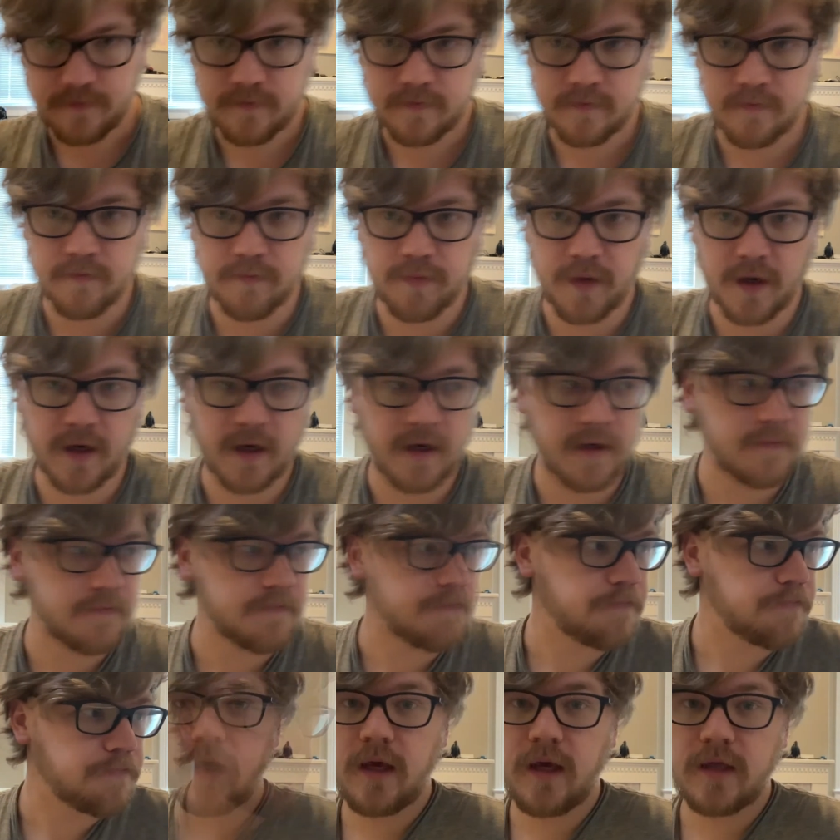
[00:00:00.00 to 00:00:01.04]
but
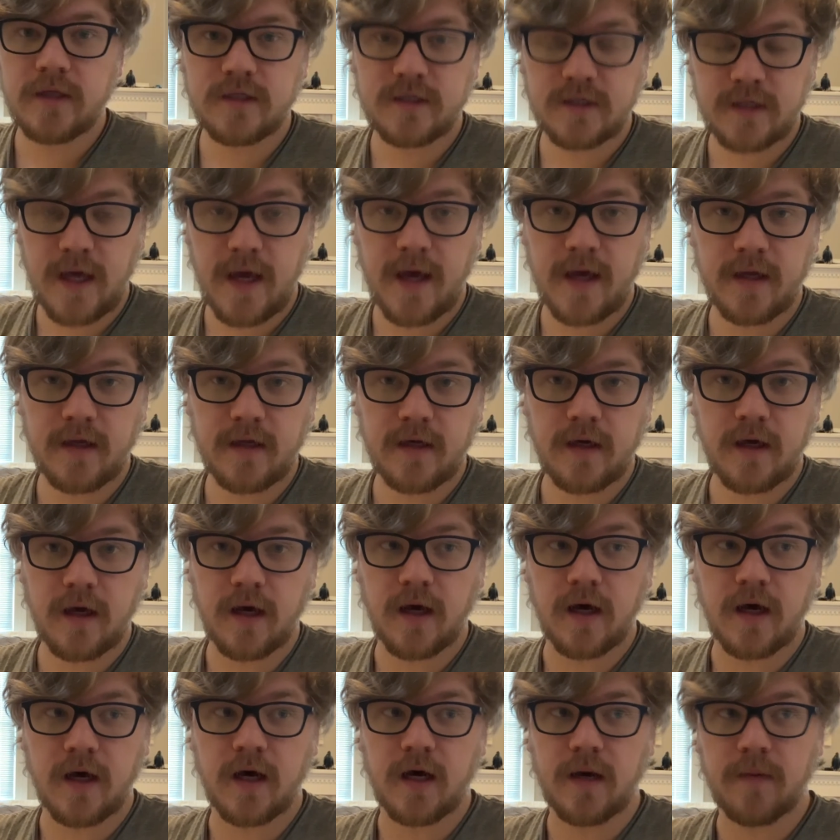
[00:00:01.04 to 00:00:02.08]
instead,
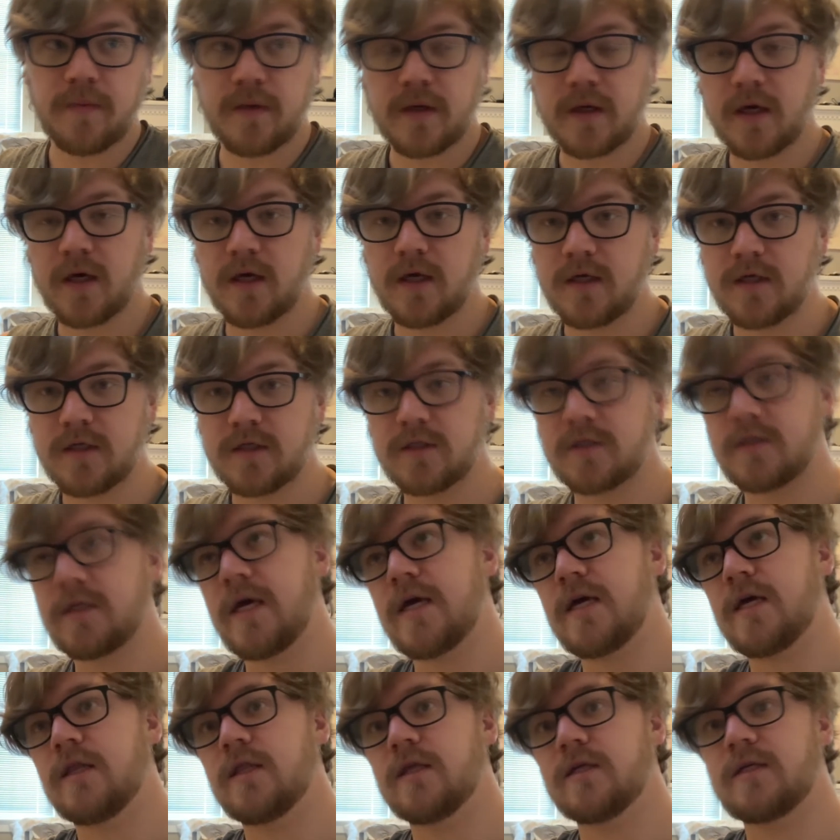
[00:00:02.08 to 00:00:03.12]
because
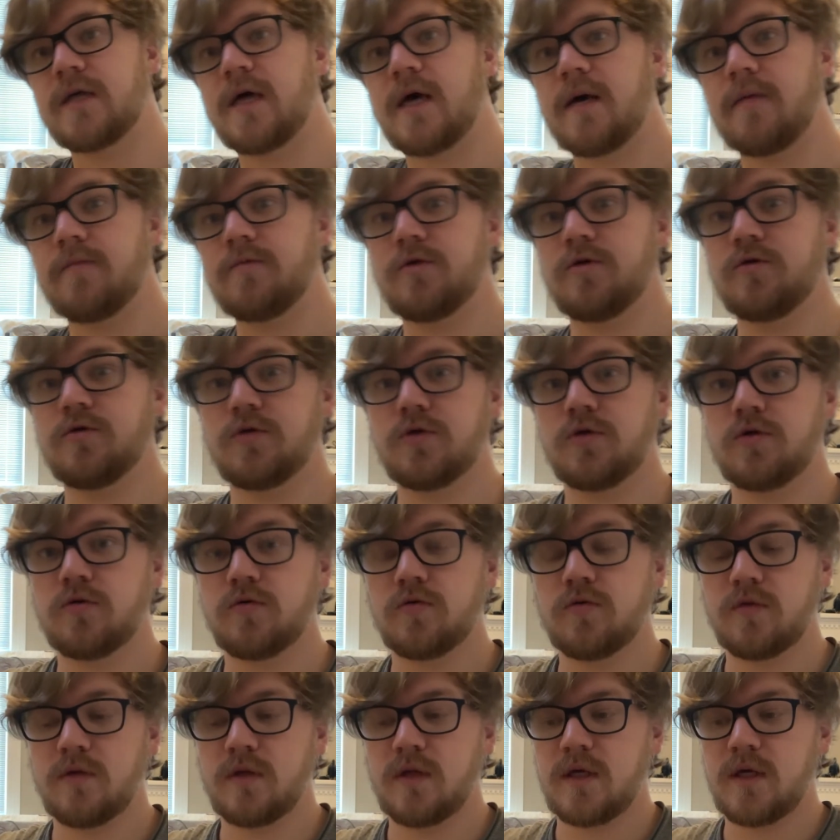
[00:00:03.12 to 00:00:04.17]
taking the time to
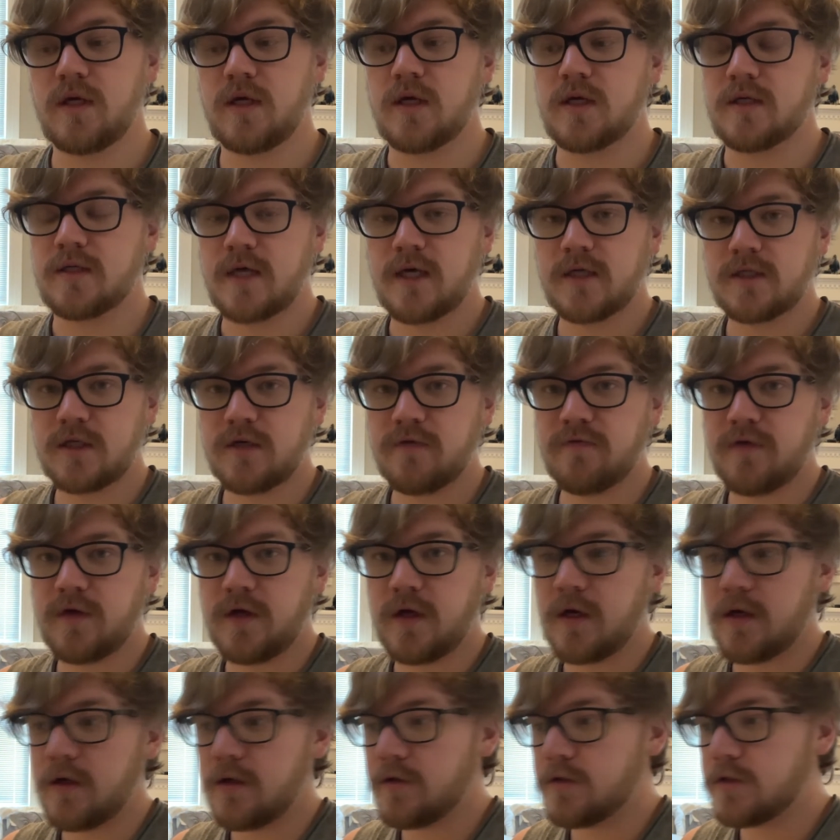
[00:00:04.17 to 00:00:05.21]
do the testing
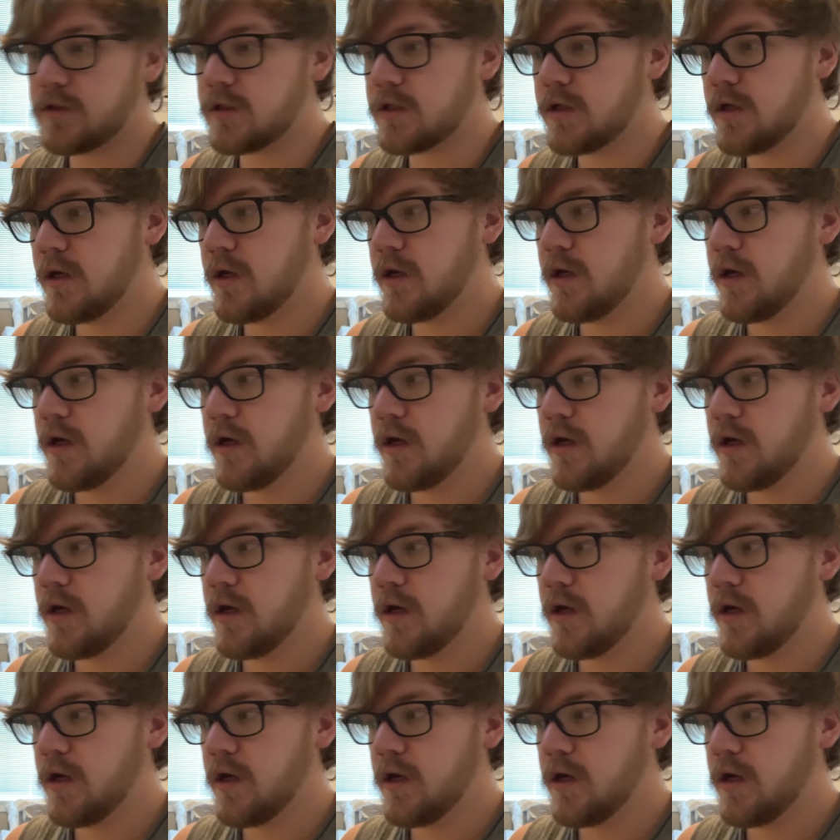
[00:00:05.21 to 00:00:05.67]
videos,